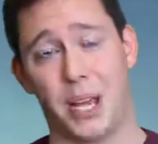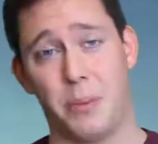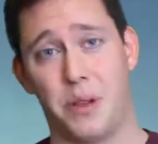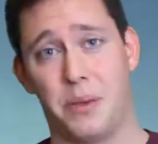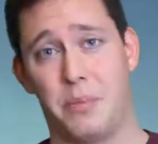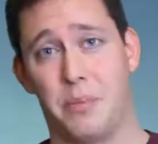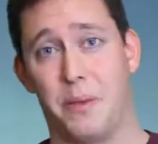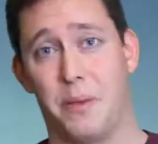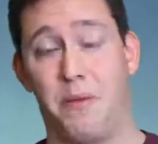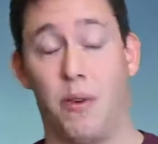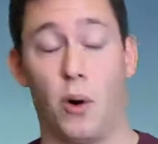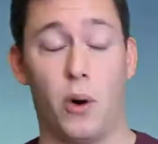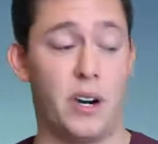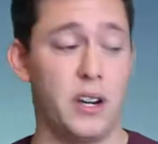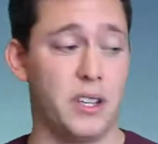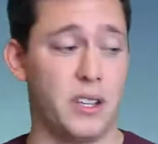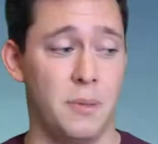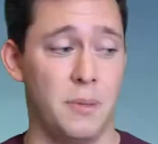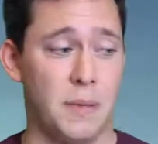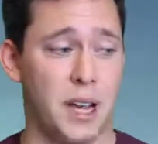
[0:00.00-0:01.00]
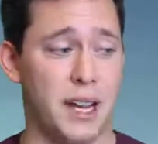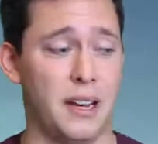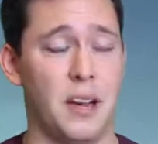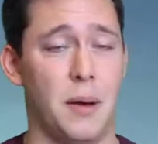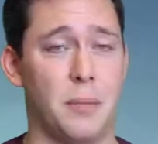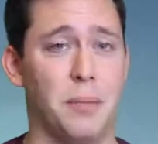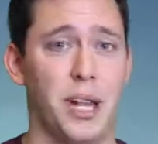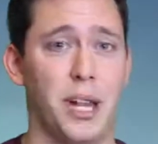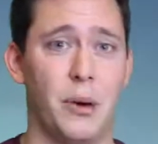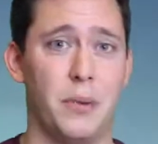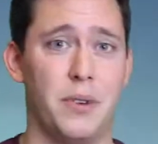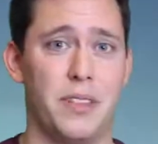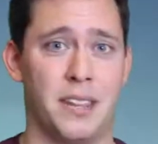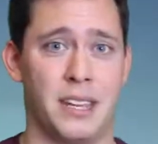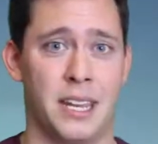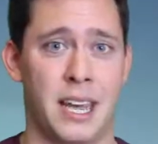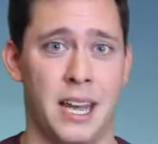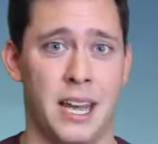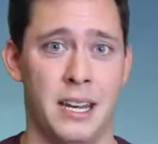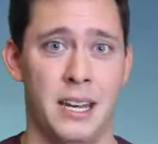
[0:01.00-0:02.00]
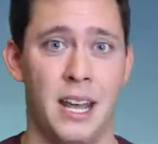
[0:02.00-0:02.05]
with before, you might not play with again.